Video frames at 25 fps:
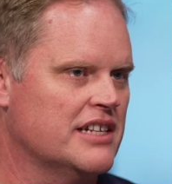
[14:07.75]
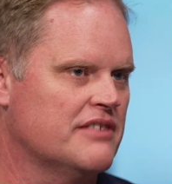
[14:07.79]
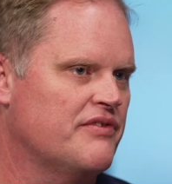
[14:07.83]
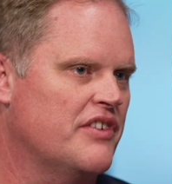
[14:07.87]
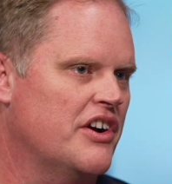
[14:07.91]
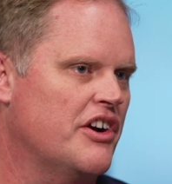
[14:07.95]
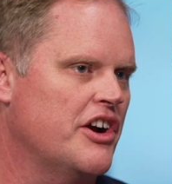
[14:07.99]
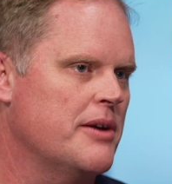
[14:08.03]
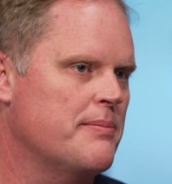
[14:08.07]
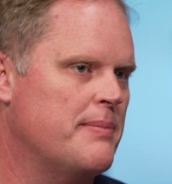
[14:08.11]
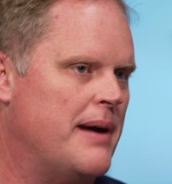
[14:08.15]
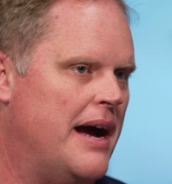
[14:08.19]
is
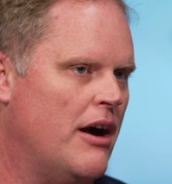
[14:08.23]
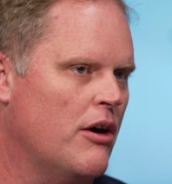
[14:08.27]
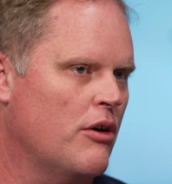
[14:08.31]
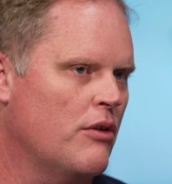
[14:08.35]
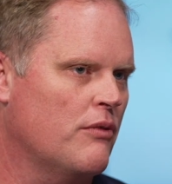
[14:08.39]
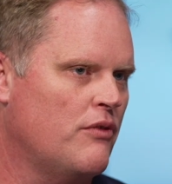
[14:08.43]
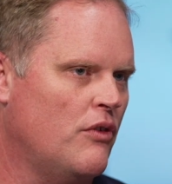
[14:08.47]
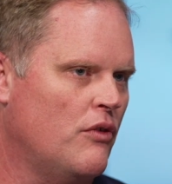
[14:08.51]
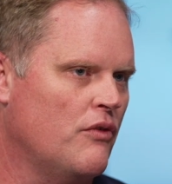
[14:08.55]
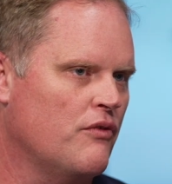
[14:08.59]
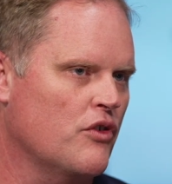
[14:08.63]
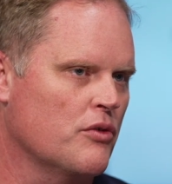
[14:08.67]
very
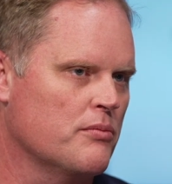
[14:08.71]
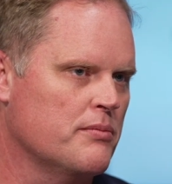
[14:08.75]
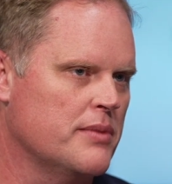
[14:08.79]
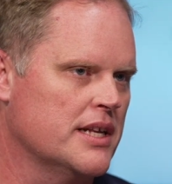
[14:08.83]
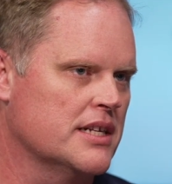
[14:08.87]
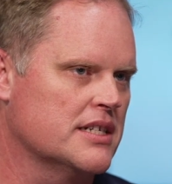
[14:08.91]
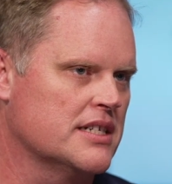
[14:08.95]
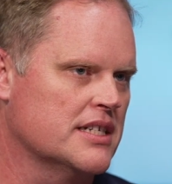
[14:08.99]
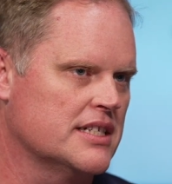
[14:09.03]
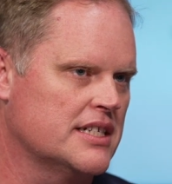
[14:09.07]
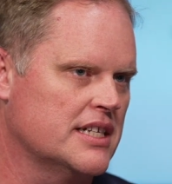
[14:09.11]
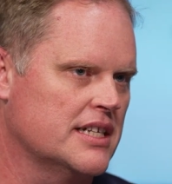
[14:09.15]
powerful for
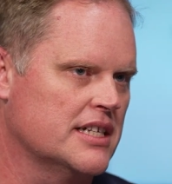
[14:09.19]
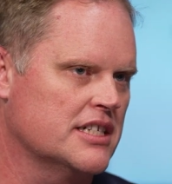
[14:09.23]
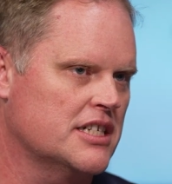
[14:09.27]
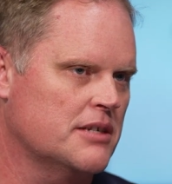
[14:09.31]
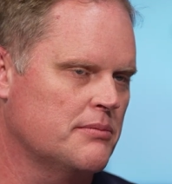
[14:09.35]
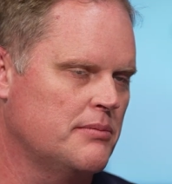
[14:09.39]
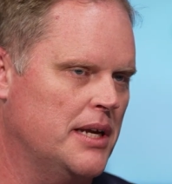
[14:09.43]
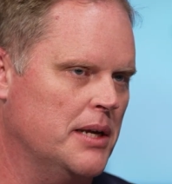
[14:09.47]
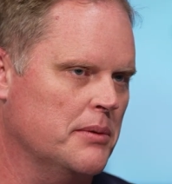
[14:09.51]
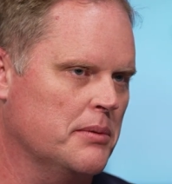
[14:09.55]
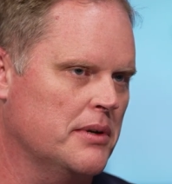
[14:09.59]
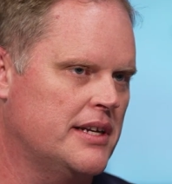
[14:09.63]
businesses
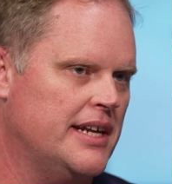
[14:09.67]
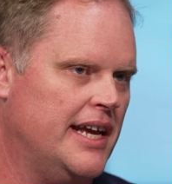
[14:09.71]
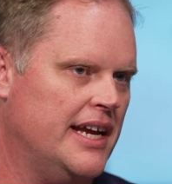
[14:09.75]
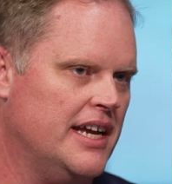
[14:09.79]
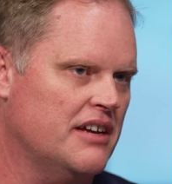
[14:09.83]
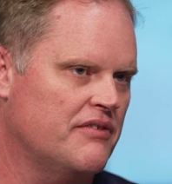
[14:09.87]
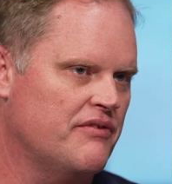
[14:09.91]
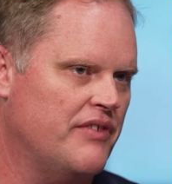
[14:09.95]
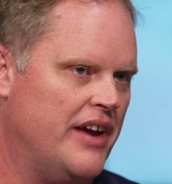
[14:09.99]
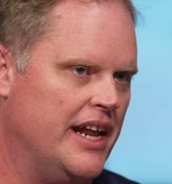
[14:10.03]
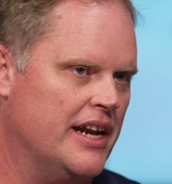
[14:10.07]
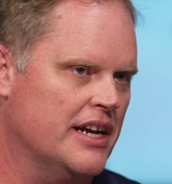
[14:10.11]
to be able to
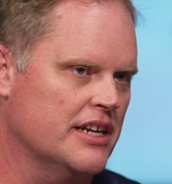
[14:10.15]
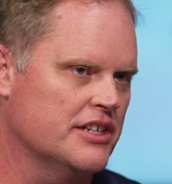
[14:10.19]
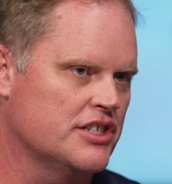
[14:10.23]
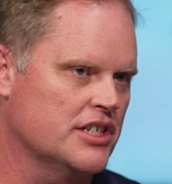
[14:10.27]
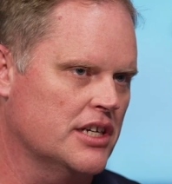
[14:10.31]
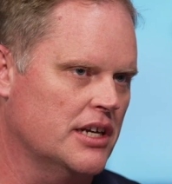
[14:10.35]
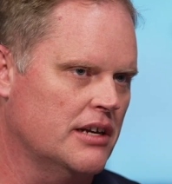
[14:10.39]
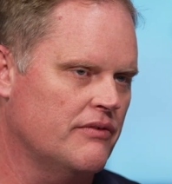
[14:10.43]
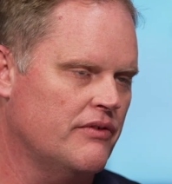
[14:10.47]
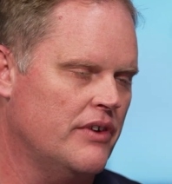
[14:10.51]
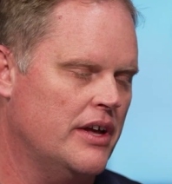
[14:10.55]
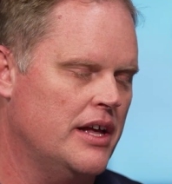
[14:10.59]
take advantage
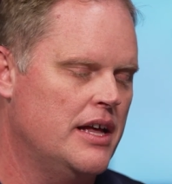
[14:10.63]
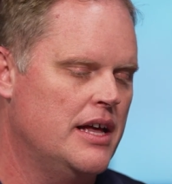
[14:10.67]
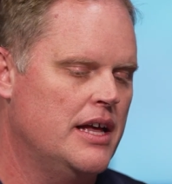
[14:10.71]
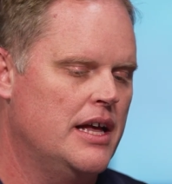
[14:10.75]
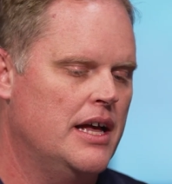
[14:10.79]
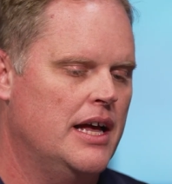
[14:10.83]
of.